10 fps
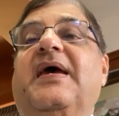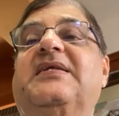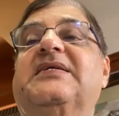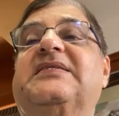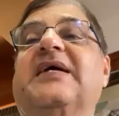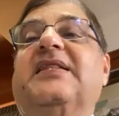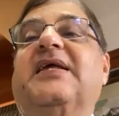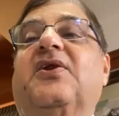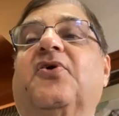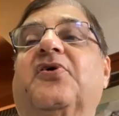It is said
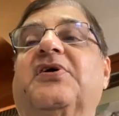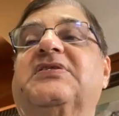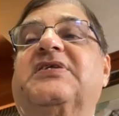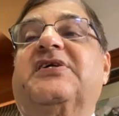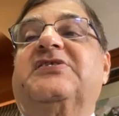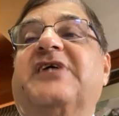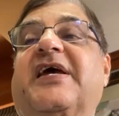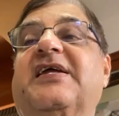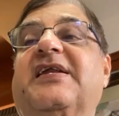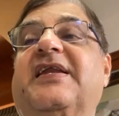that lawyers are a
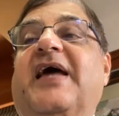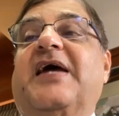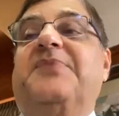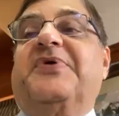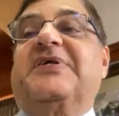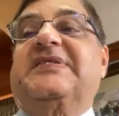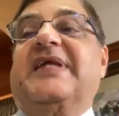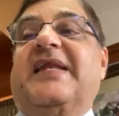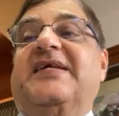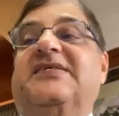Jekyll and Hyde
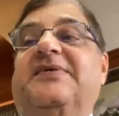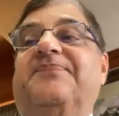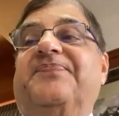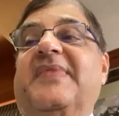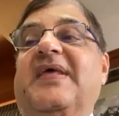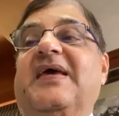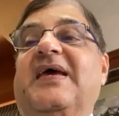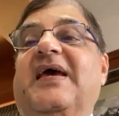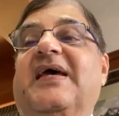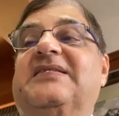personality.
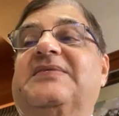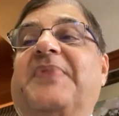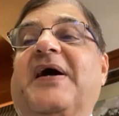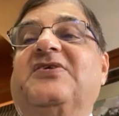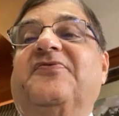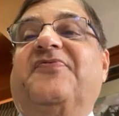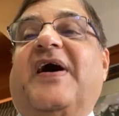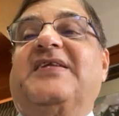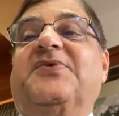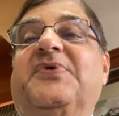In spite of
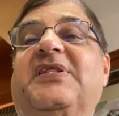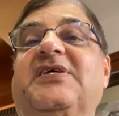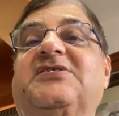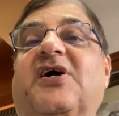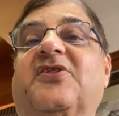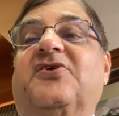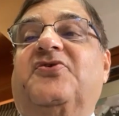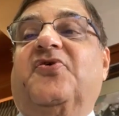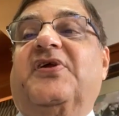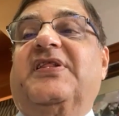fighting with each other
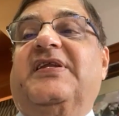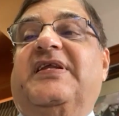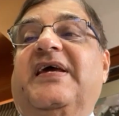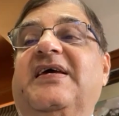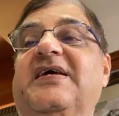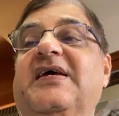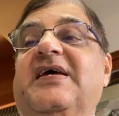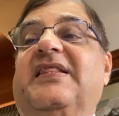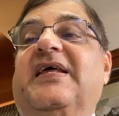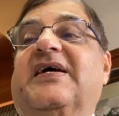during the day,
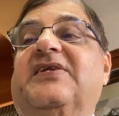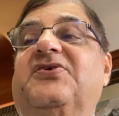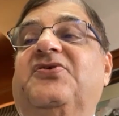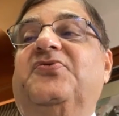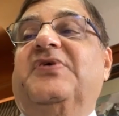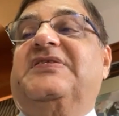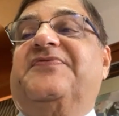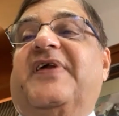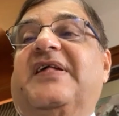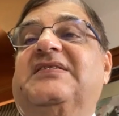they continue as
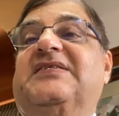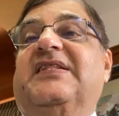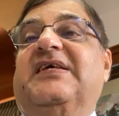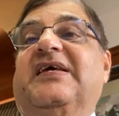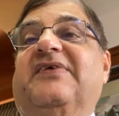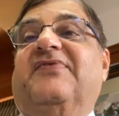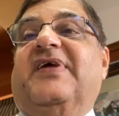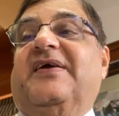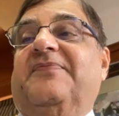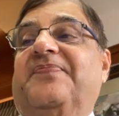friends in the
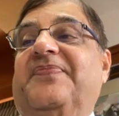evening.